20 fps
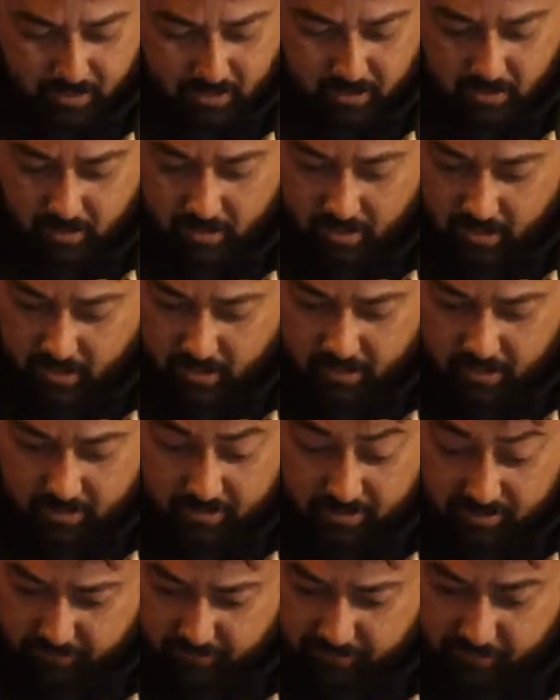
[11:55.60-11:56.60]
and
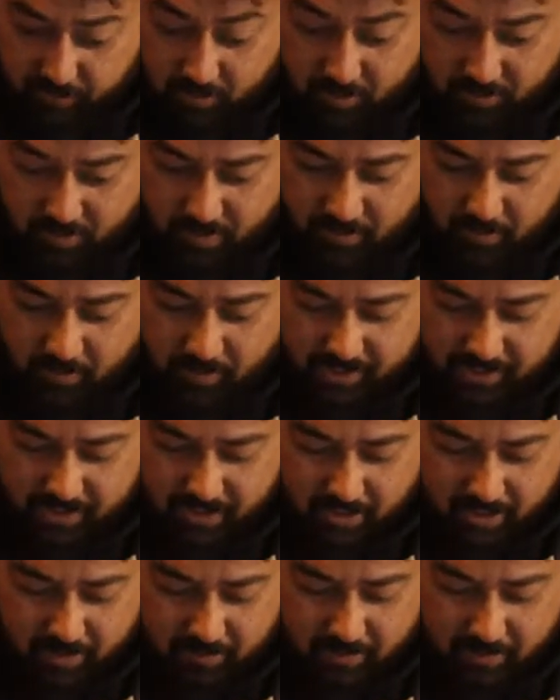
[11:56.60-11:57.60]
if you remember when
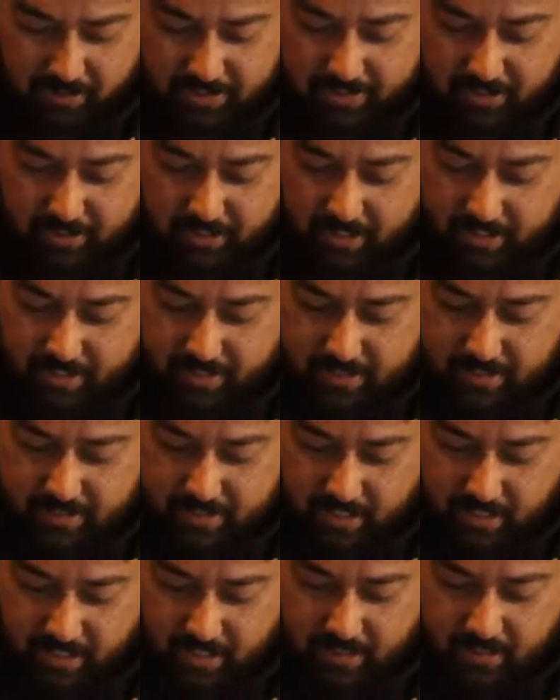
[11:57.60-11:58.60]
Dinobot dies,
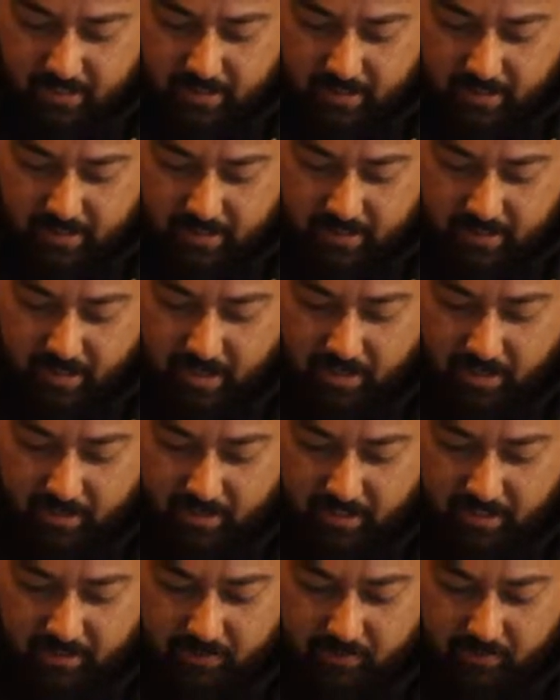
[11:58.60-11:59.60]
and that kind of
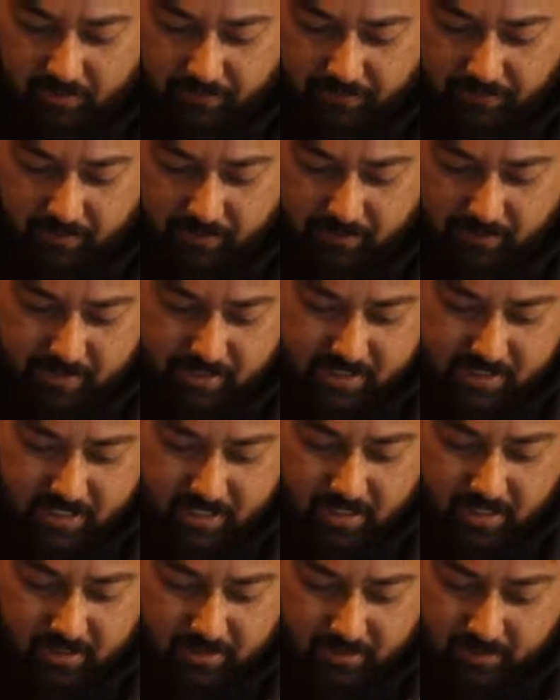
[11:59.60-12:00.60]
hit you in the feels as a
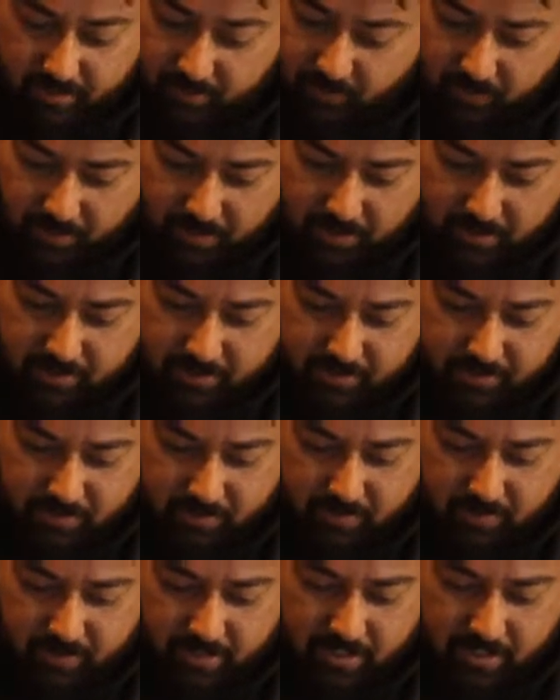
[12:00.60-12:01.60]
kid, you didn't want to go to school
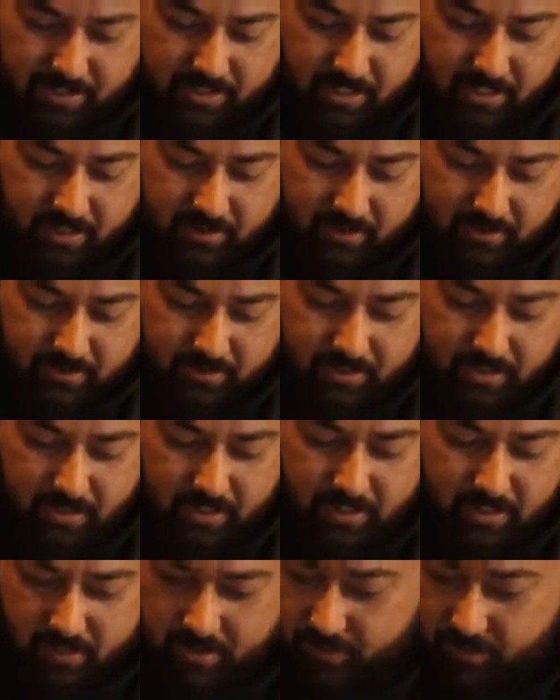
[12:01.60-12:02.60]
the next day because
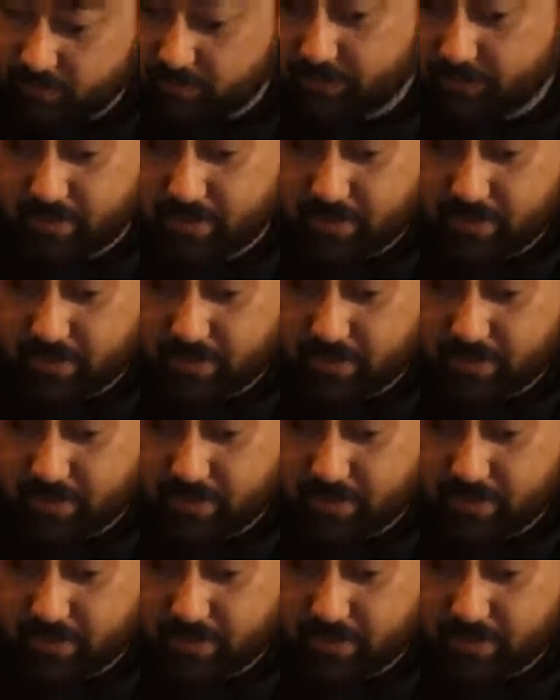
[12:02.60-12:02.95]
you were fucking